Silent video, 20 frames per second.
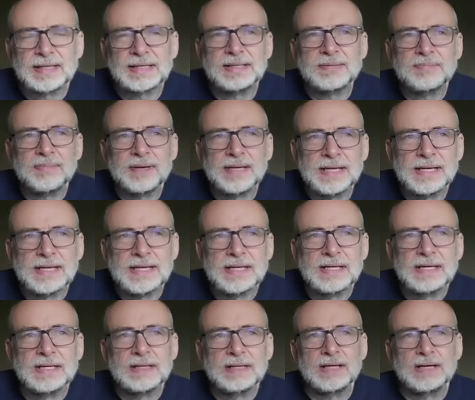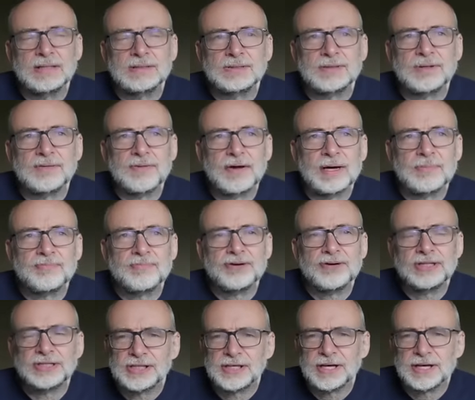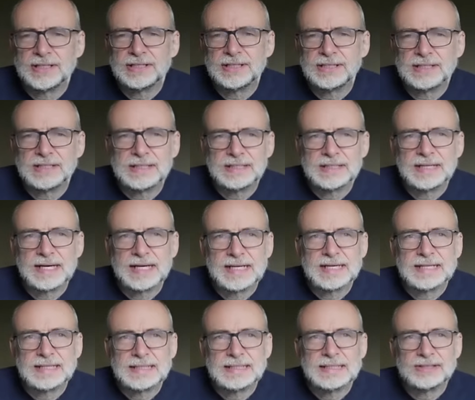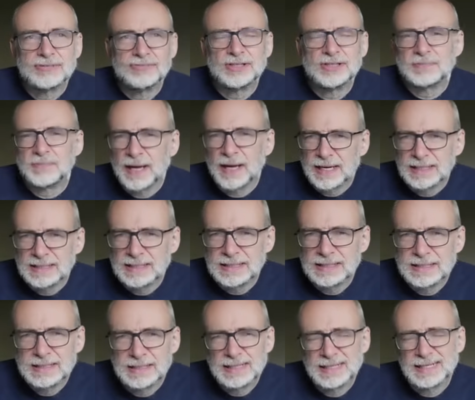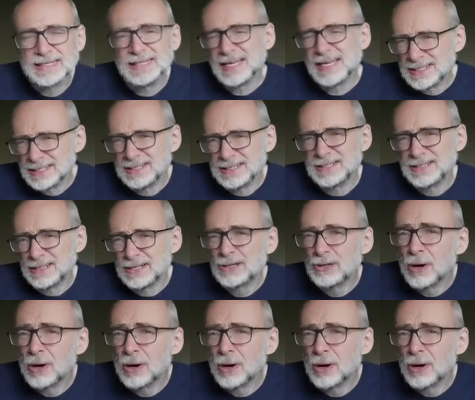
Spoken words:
can be sort of appreciated and respected, and yes,